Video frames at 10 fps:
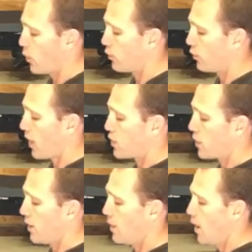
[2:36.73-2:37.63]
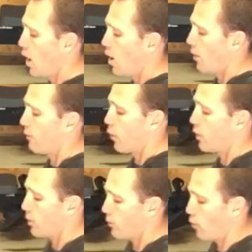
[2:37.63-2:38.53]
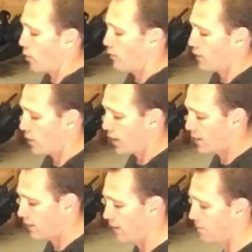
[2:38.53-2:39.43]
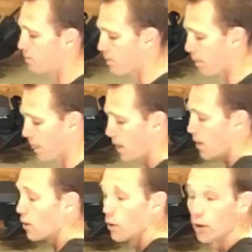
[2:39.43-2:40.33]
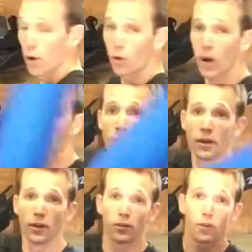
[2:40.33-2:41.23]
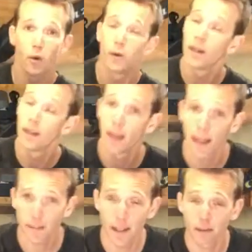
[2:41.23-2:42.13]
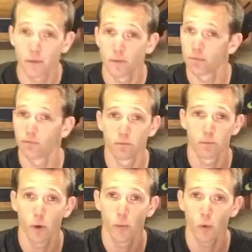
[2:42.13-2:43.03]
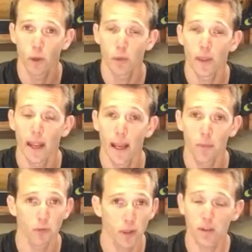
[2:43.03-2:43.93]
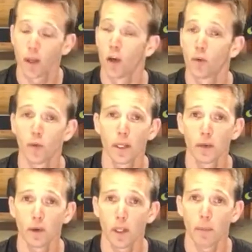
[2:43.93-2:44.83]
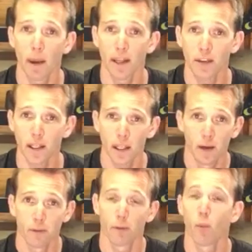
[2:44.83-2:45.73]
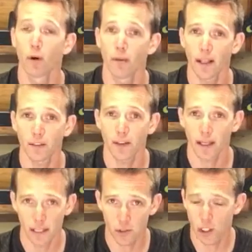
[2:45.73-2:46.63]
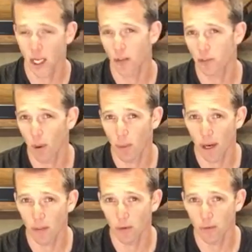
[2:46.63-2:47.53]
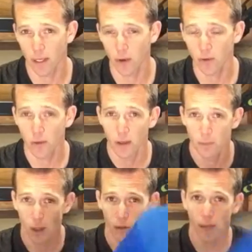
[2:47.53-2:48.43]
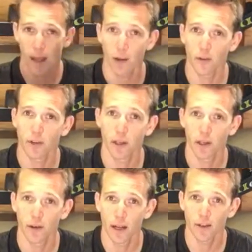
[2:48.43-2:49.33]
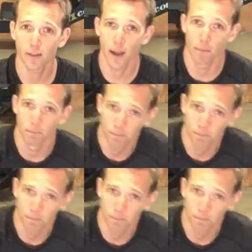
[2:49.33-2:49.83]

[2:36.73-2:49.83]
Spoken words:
you stretch them or before you perform physical activity. All right, so that's it. Foam rolling with the hamstrings, really, really basic. For more advanced techniques, check out some of my other videos. Other than that, I'll see you here next time.